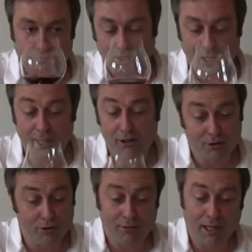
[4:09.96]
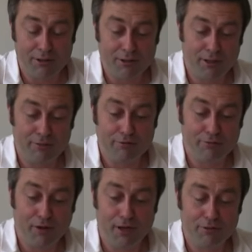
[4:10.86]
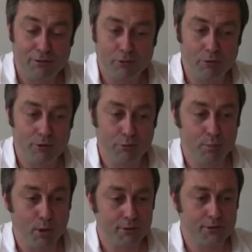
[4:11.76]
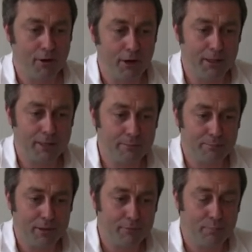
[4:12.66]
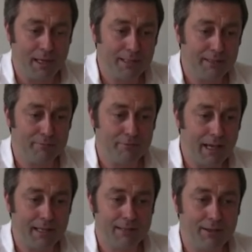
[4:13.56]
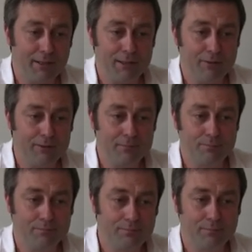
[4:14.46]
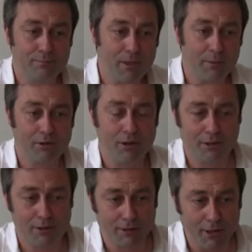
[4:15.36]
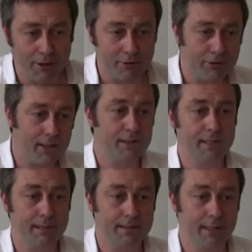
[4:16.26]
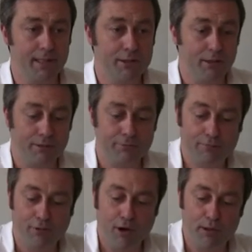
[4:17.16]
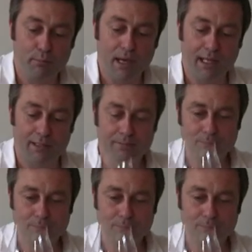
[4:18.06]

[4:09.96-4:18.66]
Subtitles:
And it's got that kind of fun, almost burnt tyre, bit of bacon fat going on, perhaps like a car skidding in your frying pan,